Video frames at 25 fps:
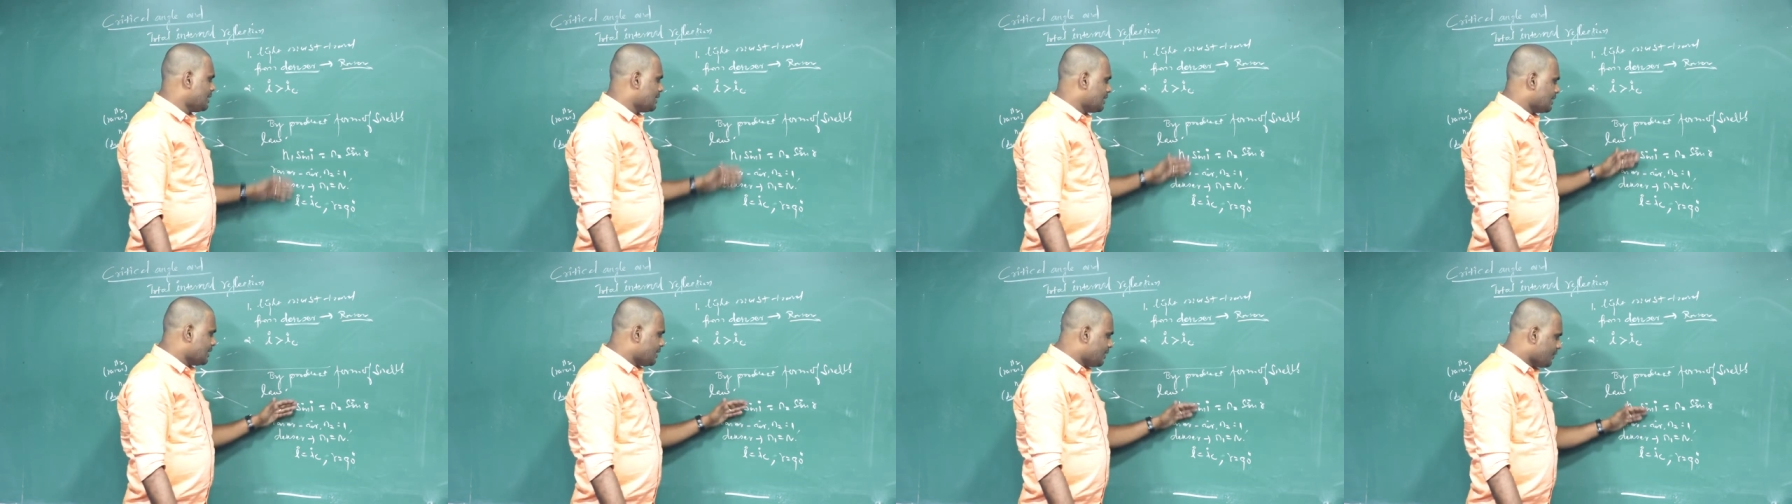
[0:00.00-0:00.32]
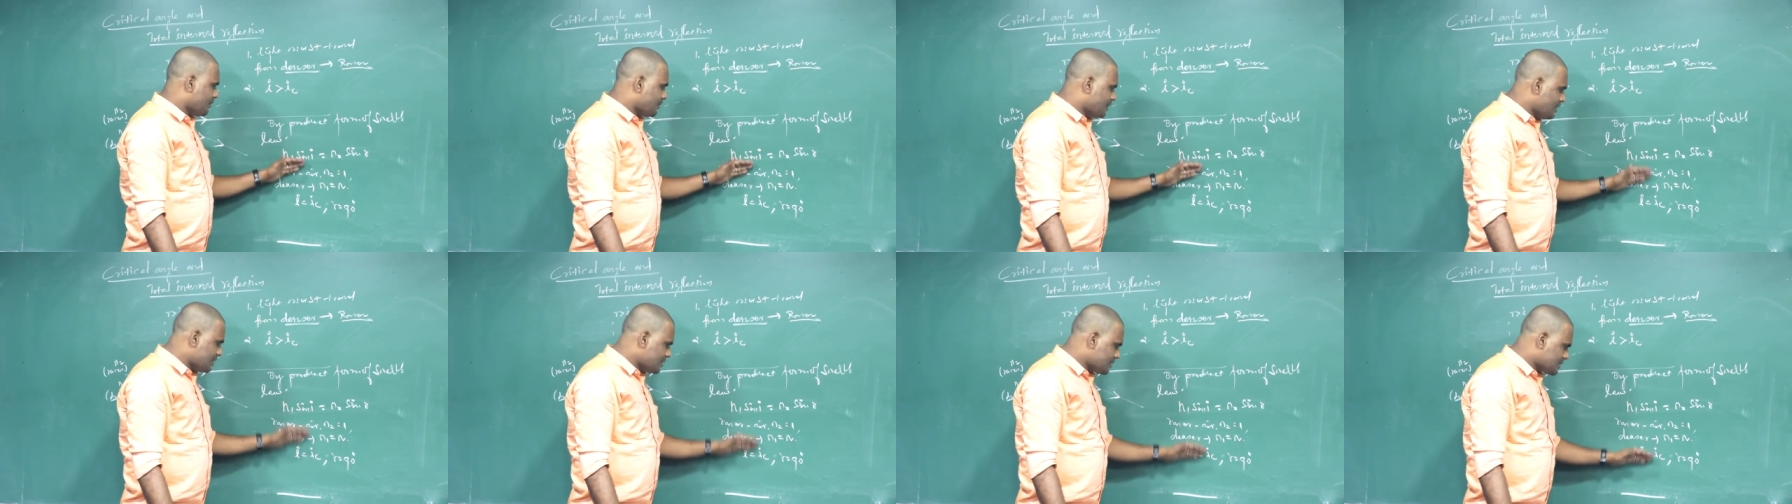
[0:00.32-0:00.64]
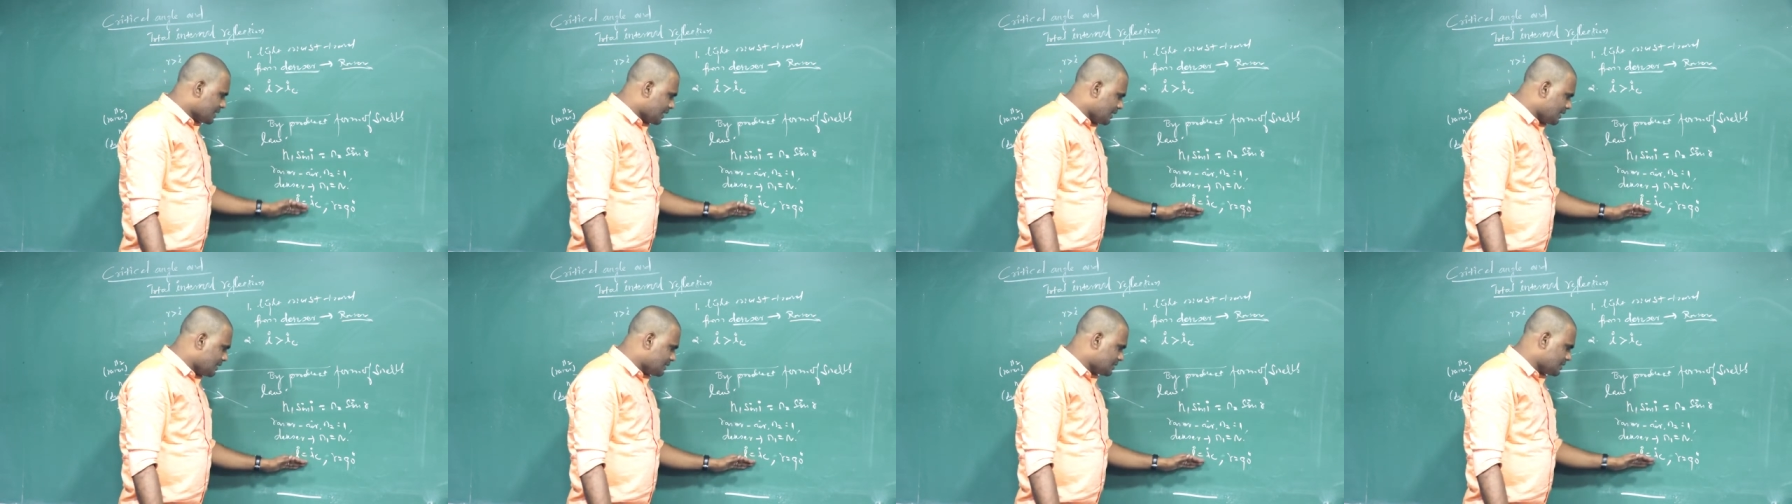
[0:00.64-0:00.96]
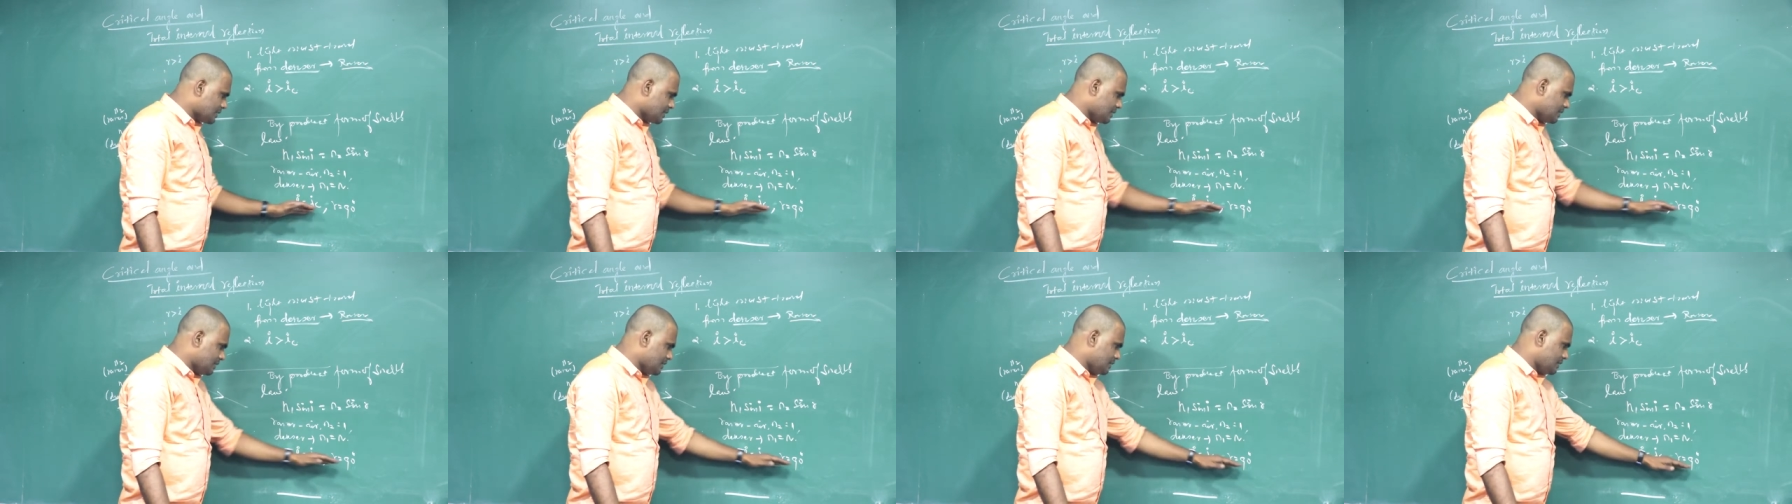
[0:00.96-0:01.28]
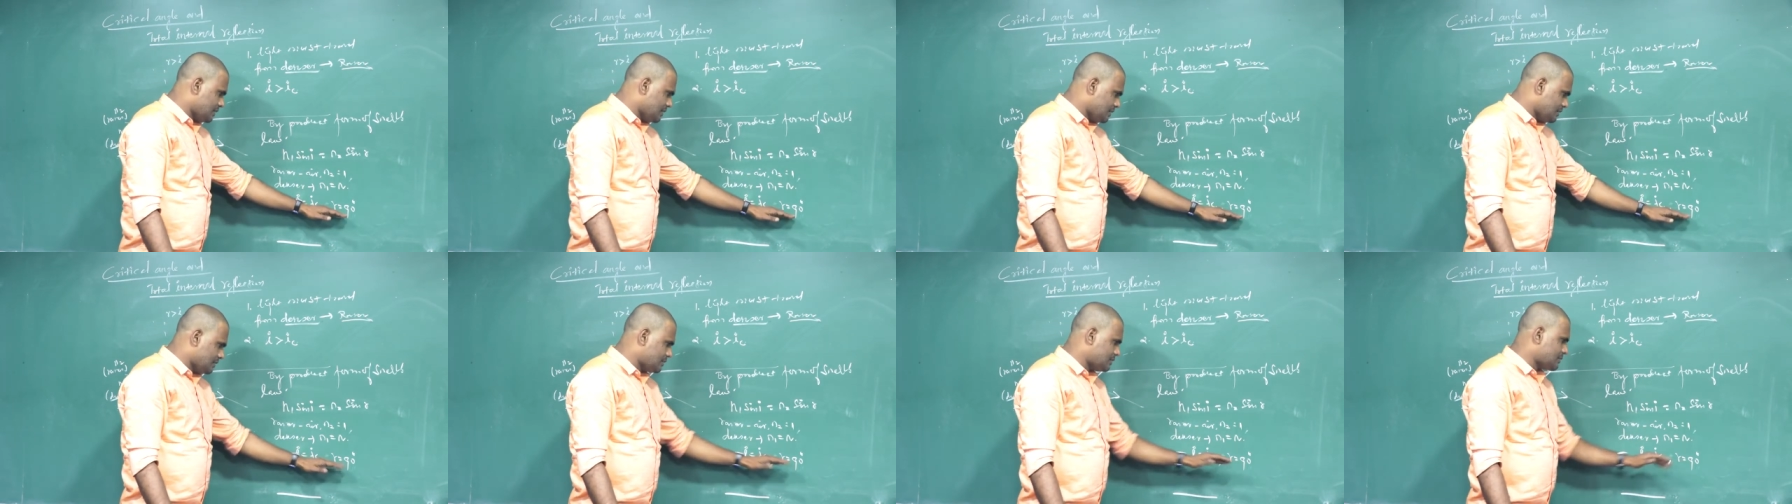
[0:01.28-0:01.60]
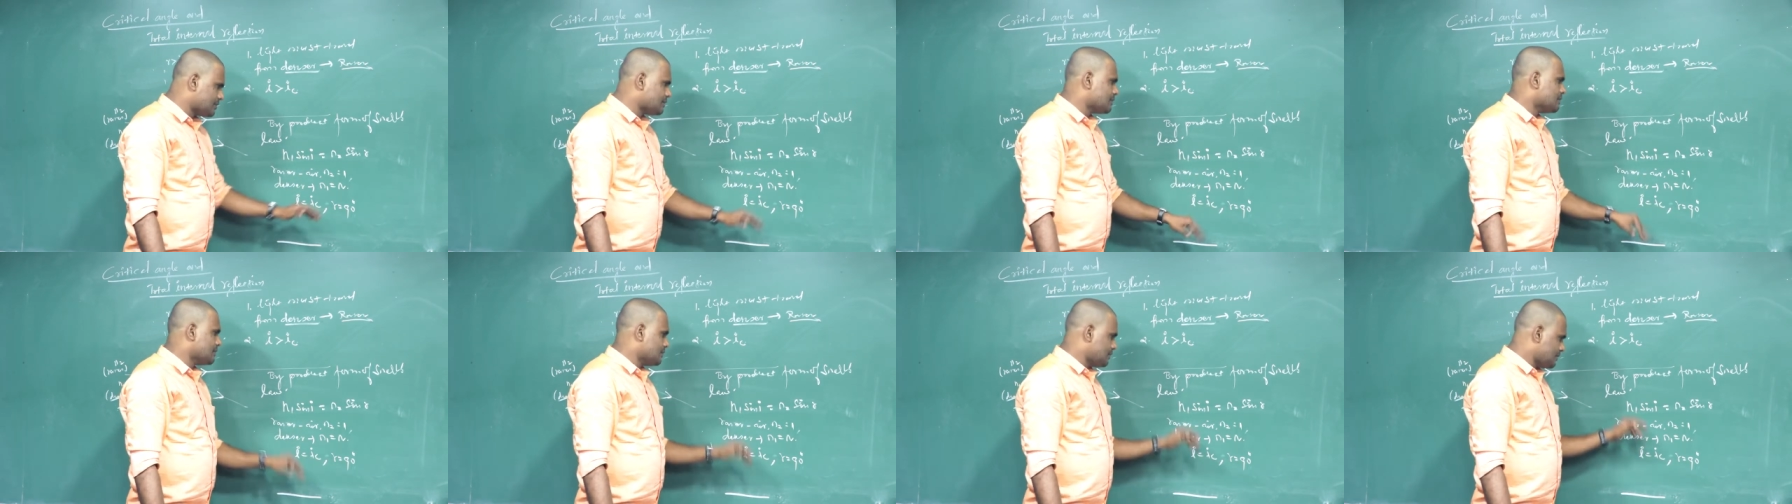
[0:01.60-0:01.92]
If this condition
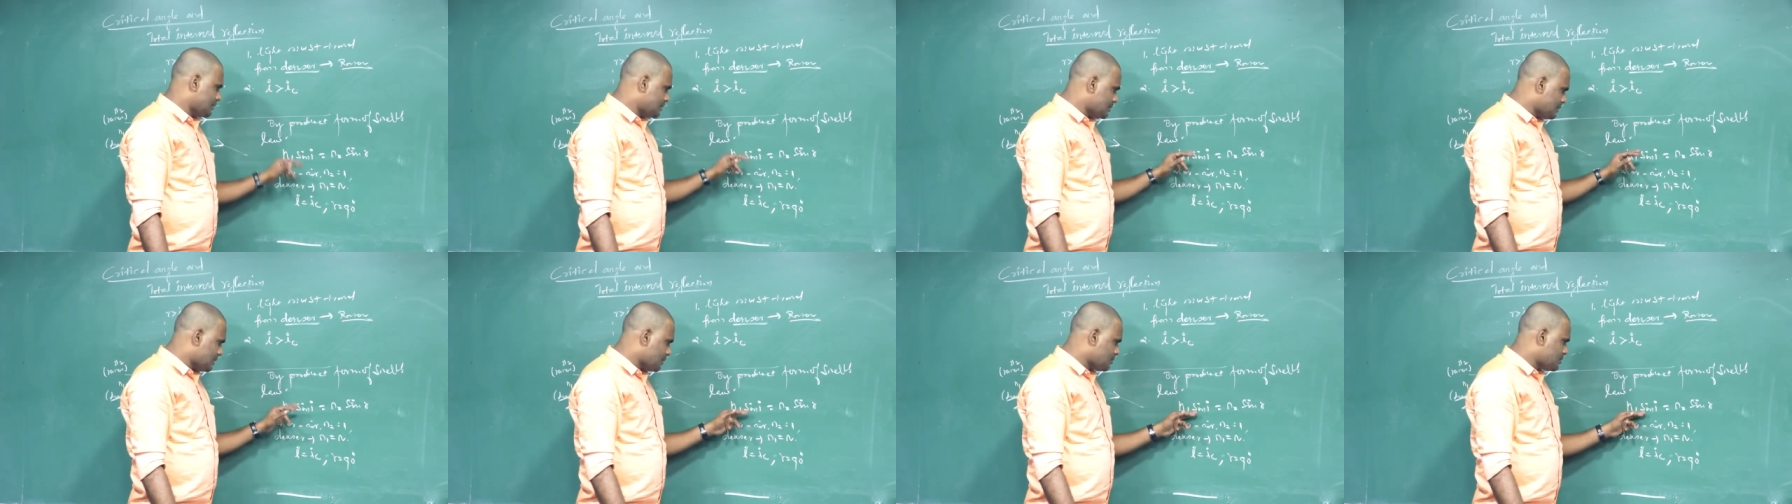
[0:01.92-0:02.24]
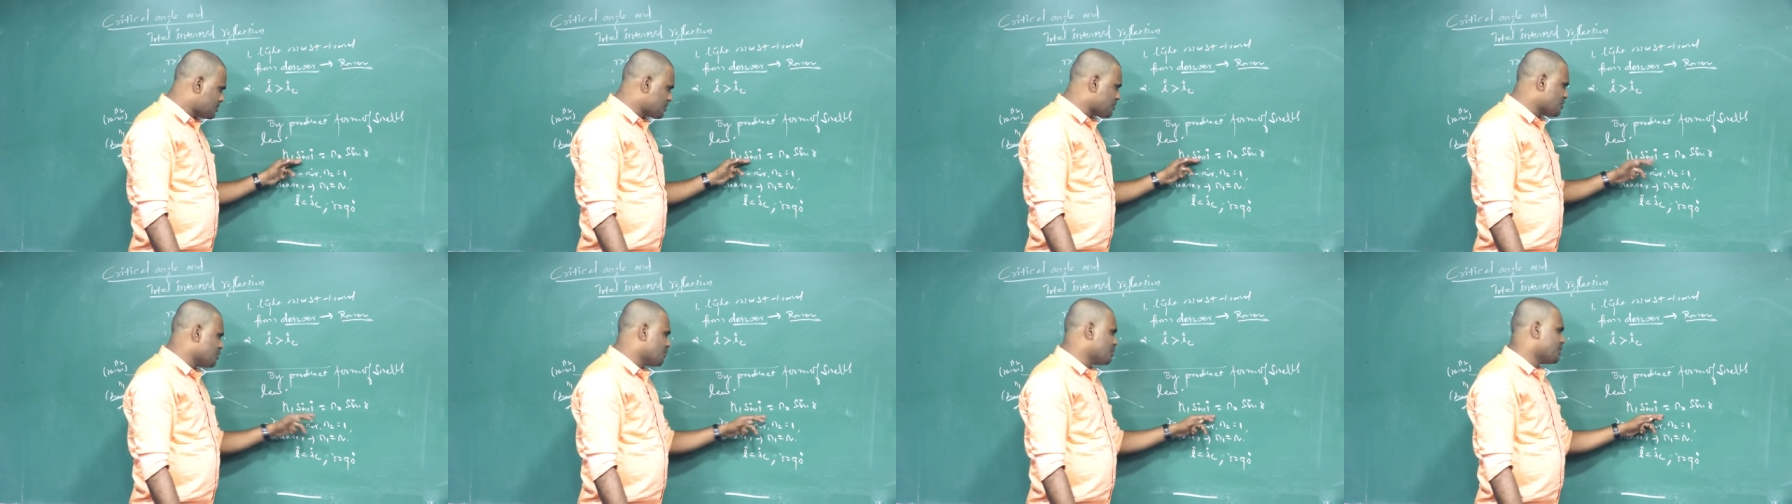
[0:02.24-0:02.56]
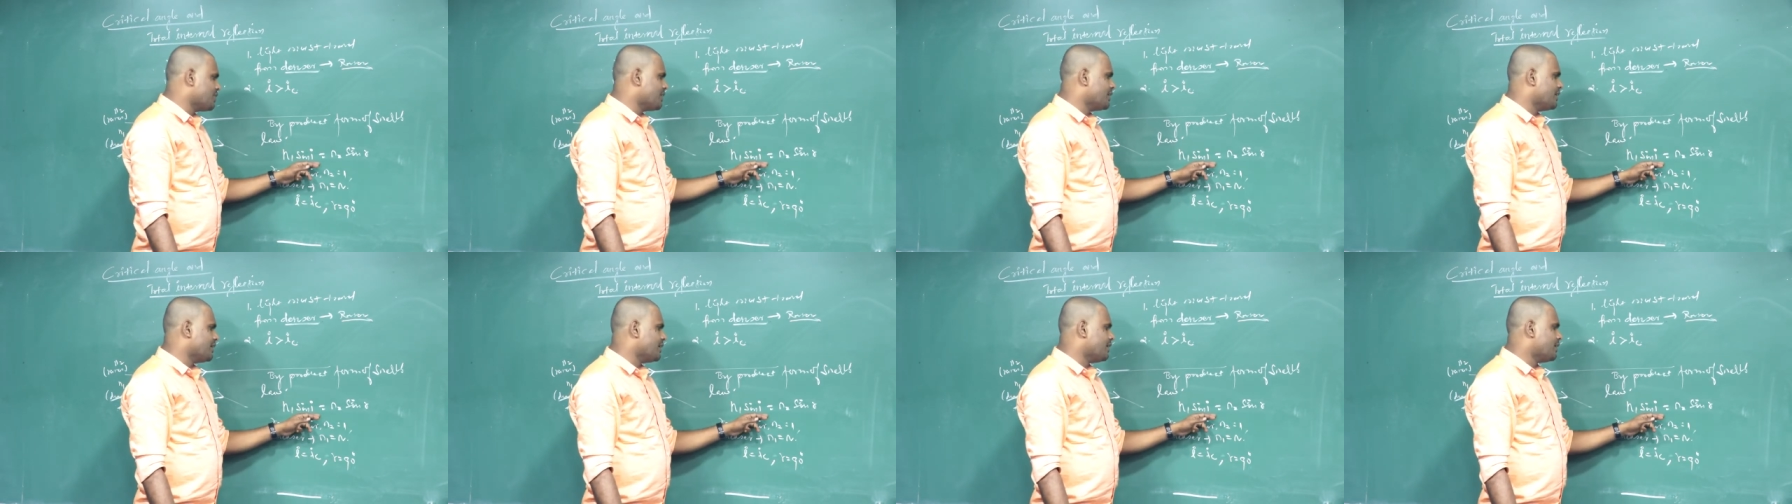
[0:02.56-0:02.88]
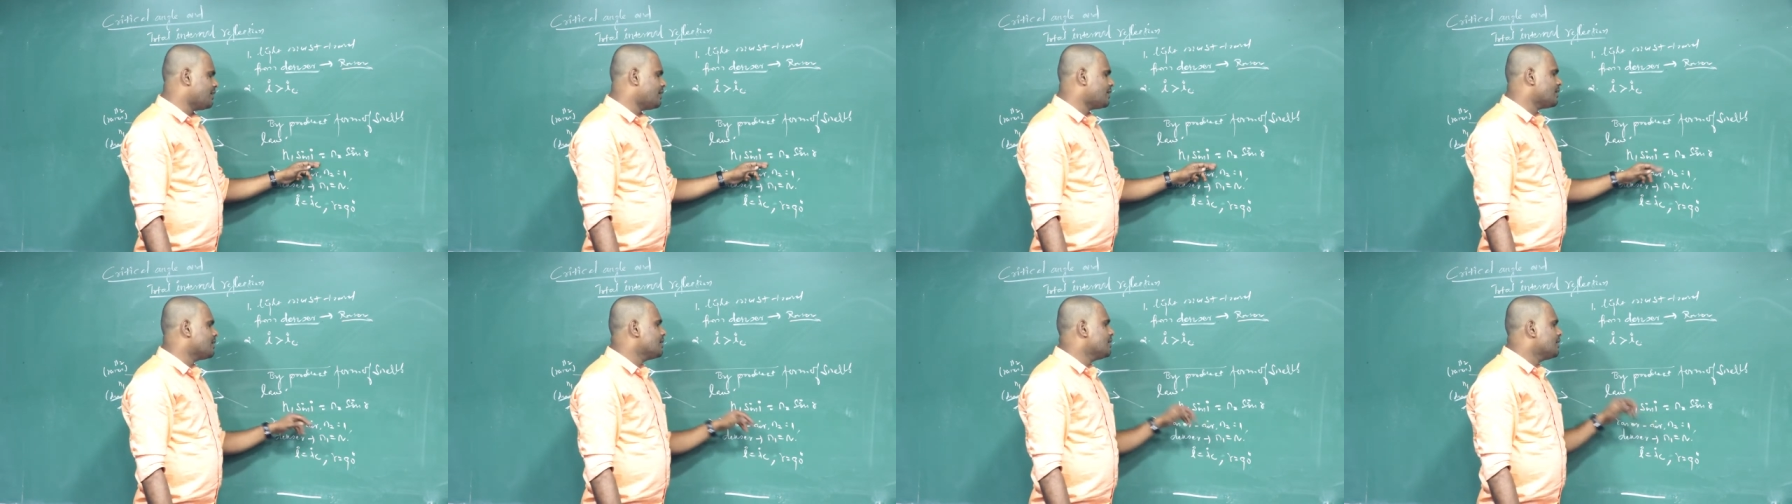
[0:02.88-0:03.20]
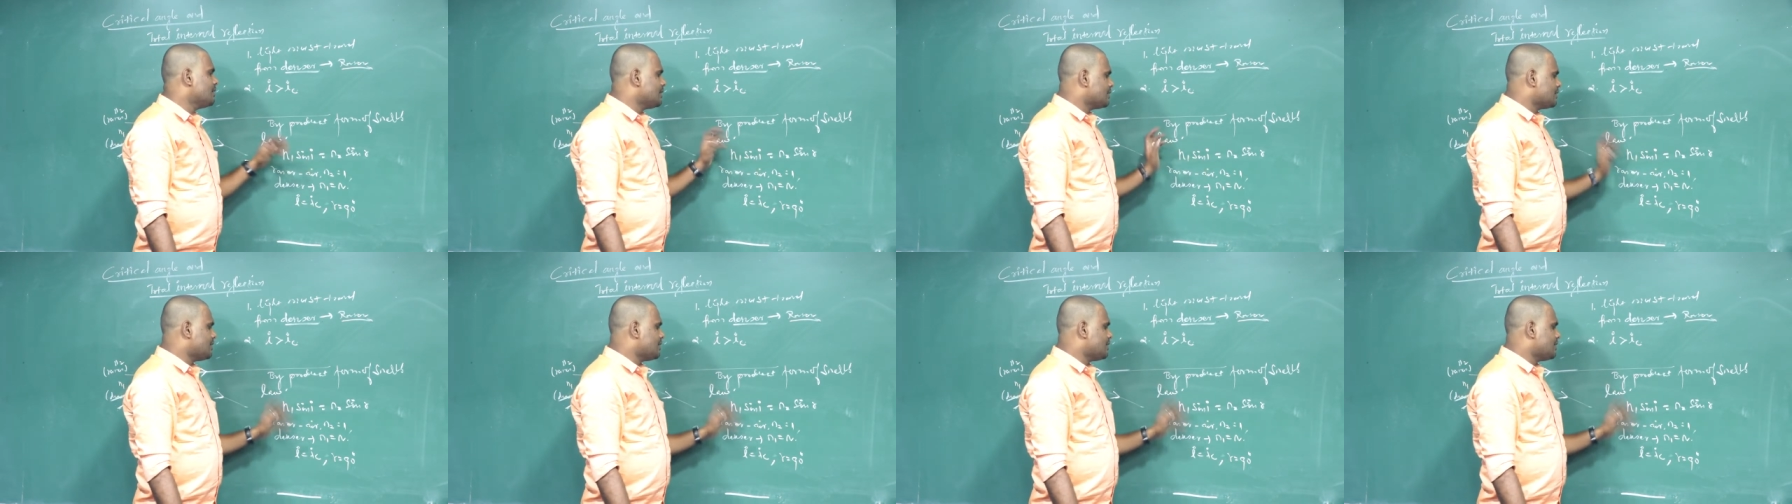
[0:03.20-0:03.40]
is substituted here,